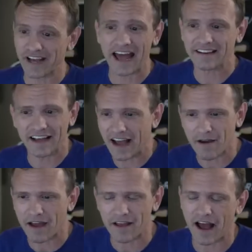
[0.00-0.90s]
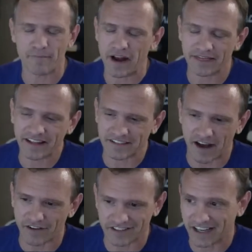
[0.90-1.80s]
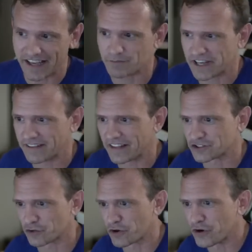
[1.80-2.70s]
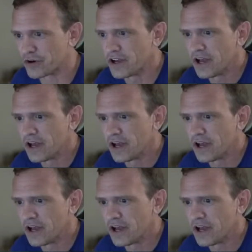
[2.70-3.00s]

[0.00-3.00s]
And I mean, I think it's obvious because I keep saying things are rude.